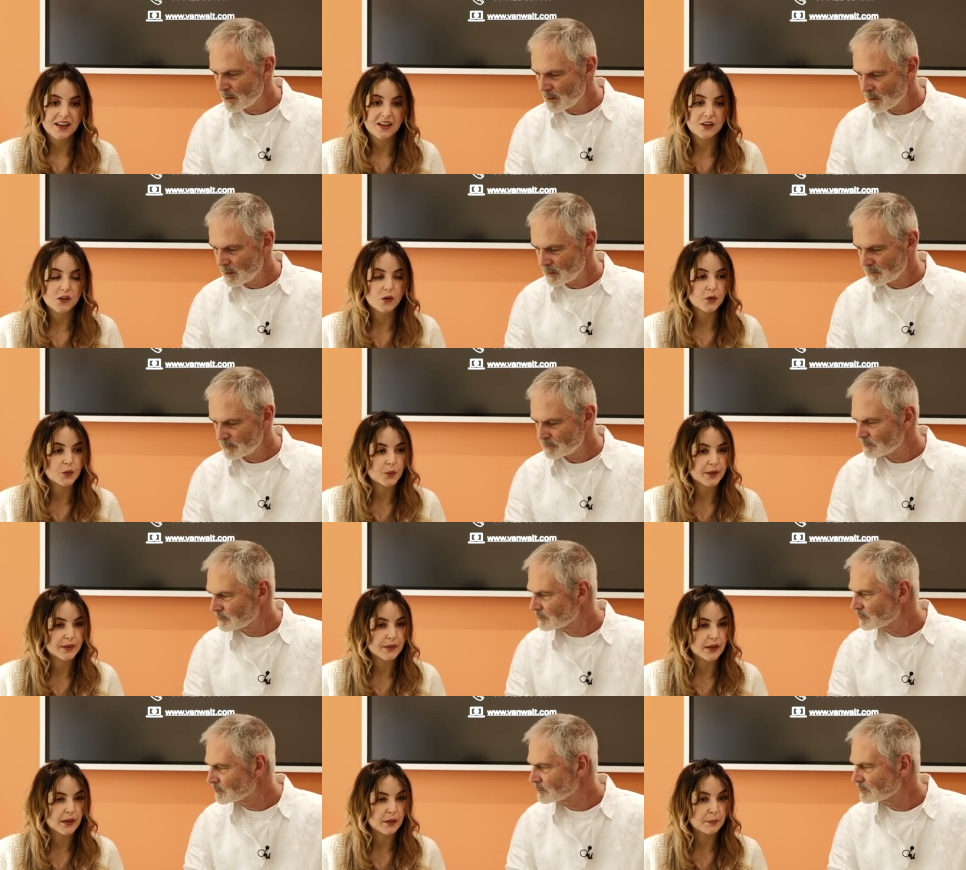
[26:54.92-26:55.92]
Speaker 1: along
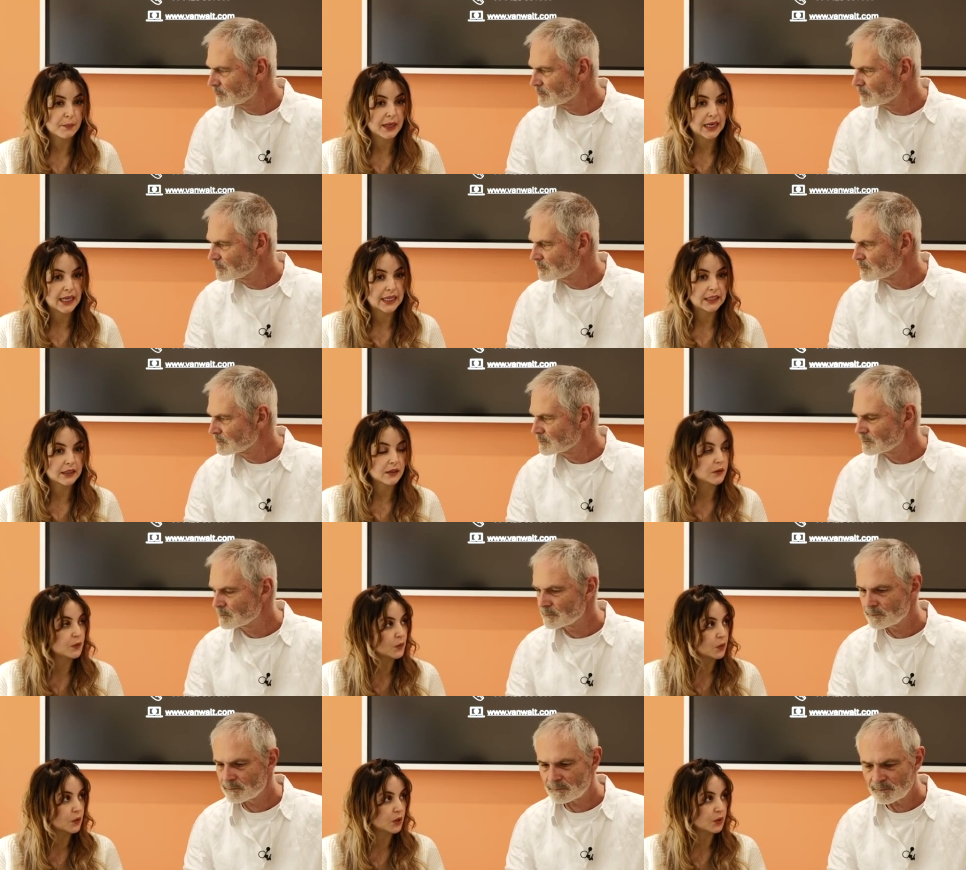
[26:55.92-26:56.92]
with a planer
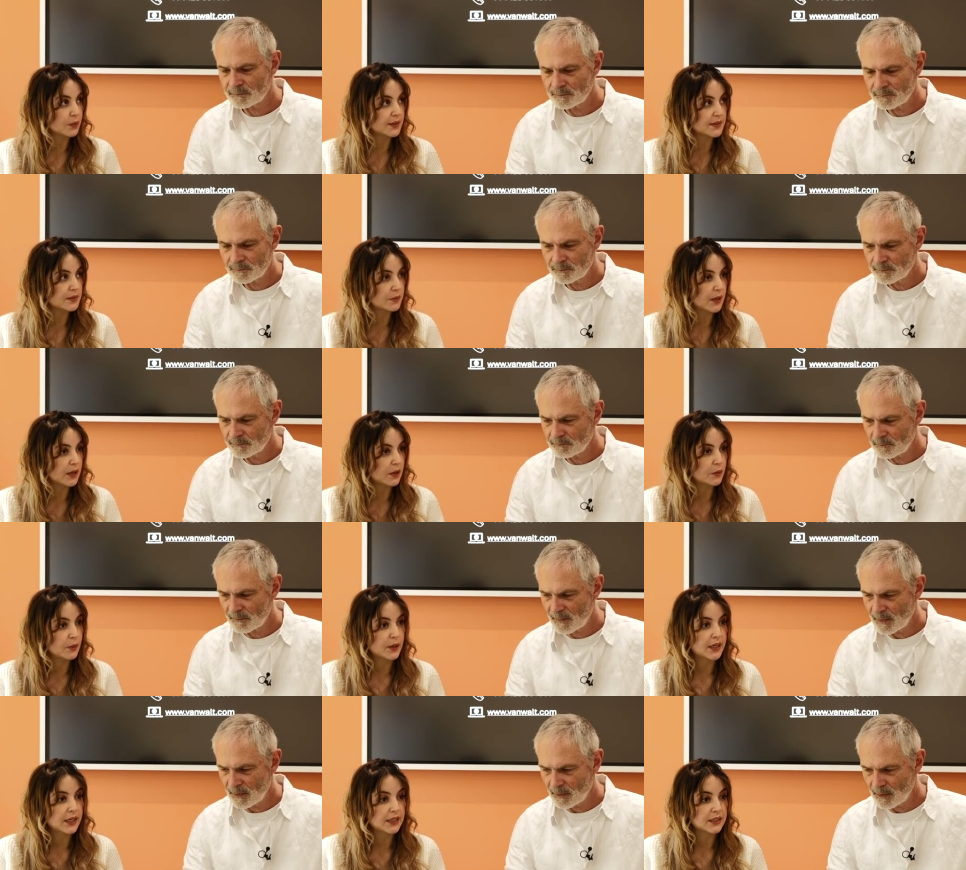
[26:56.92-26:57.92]
auger as
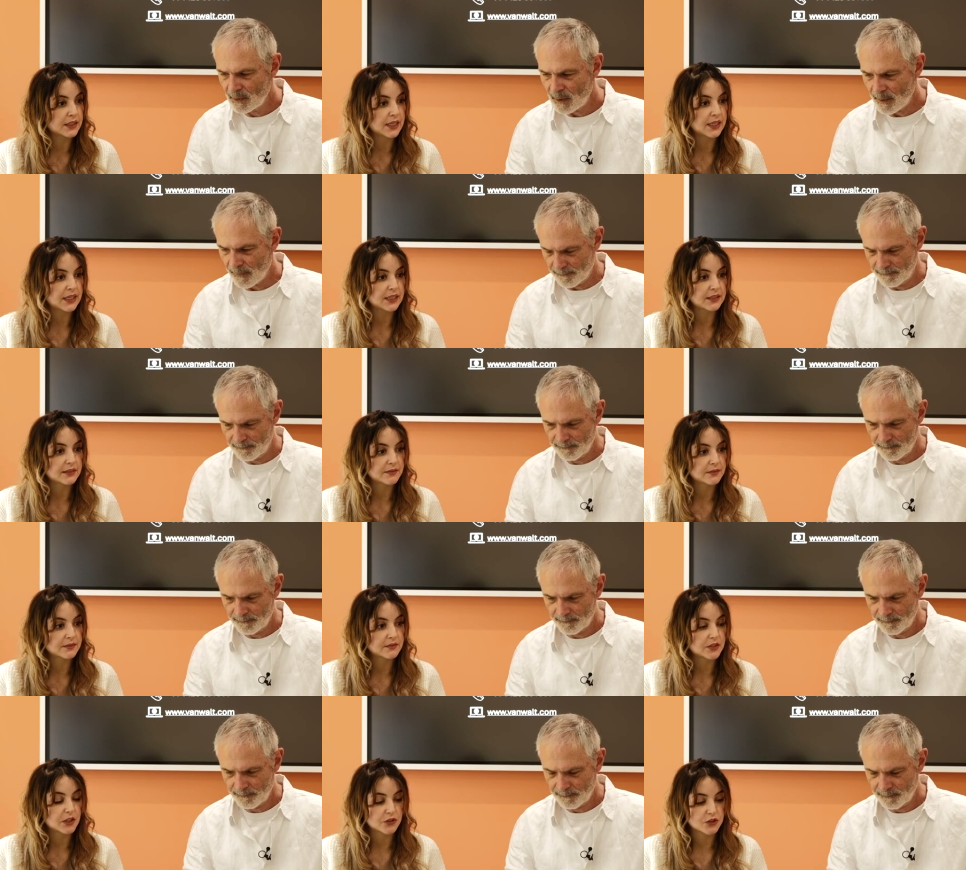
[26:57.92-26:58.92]
well and a
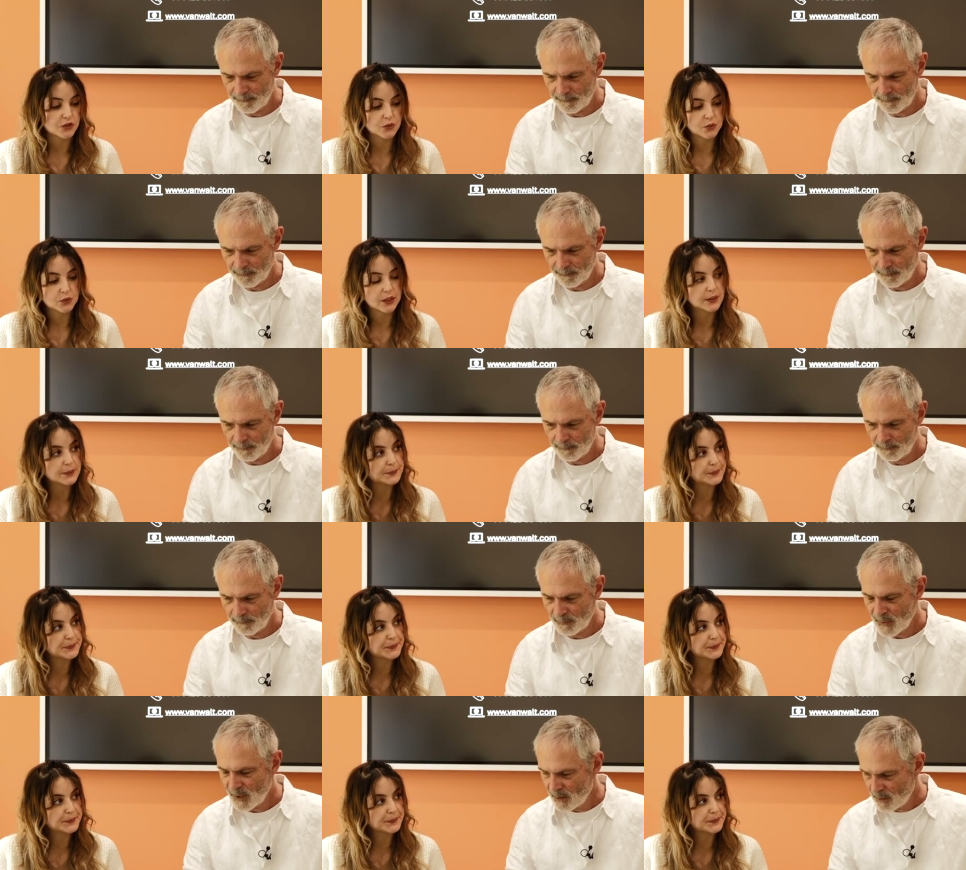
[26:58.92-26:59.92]
Dutch auger
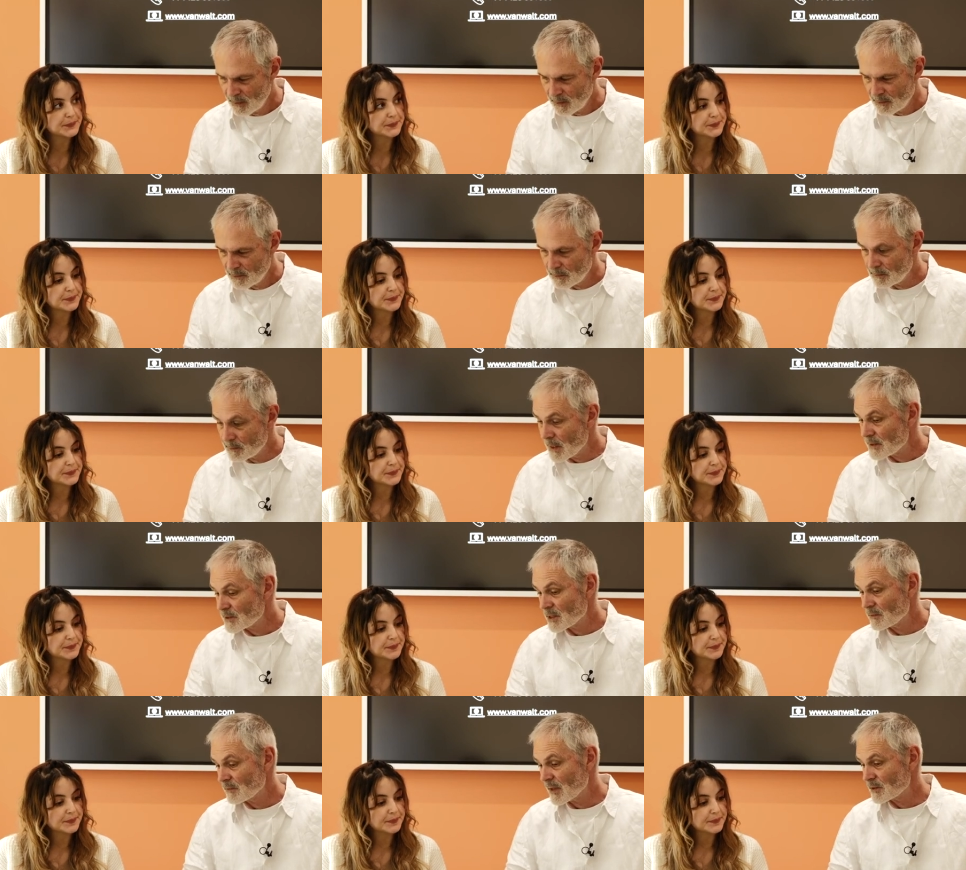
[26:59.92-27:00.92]

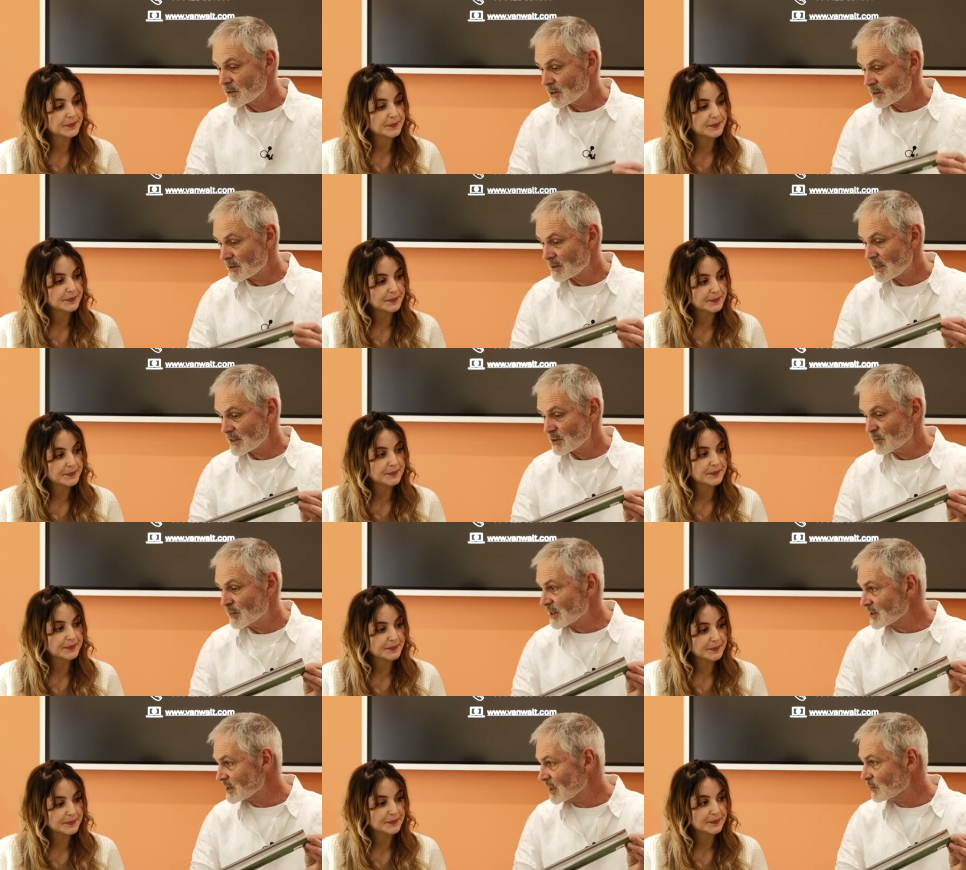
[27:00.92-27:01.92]
Speaker 2: nice advantage. It's a nice
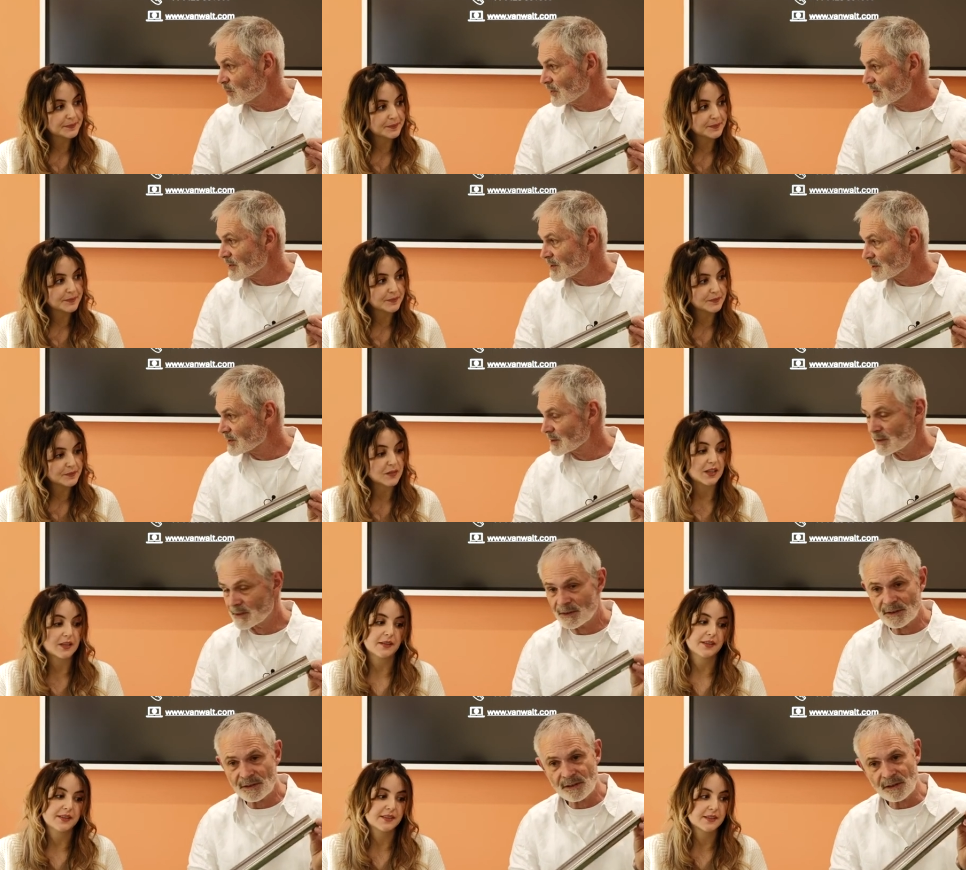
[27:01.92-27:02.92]
big sample, this, isn't
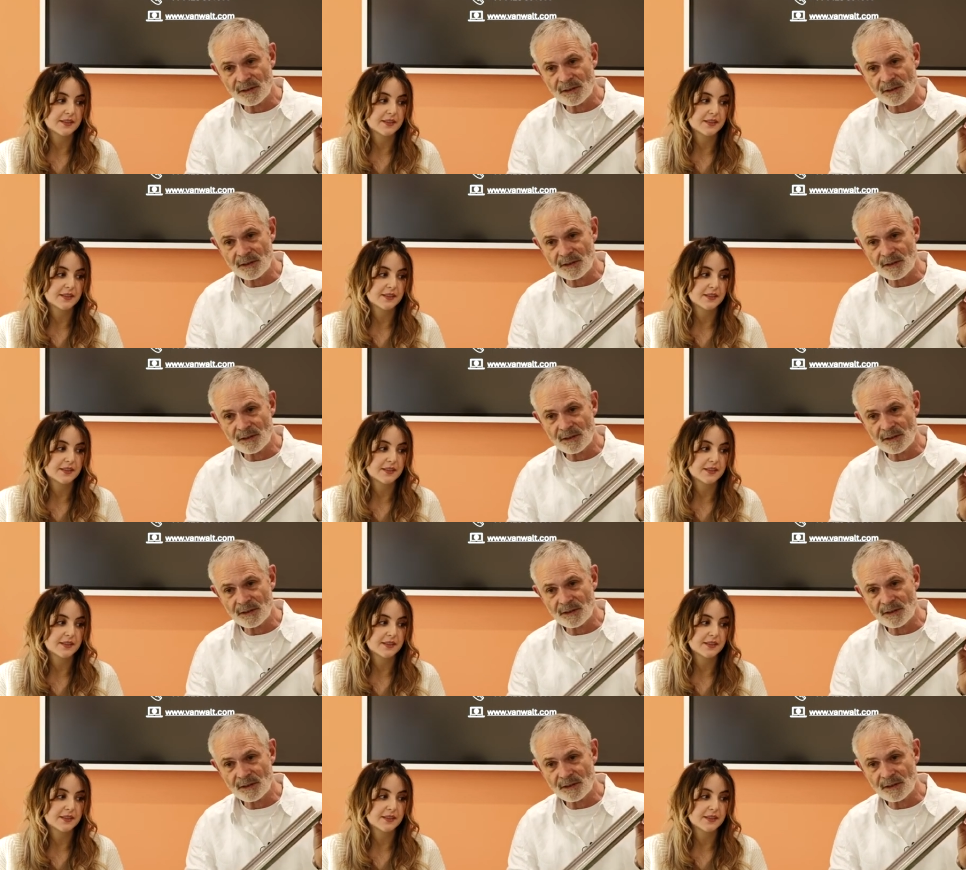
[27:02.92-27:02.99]
it? it it's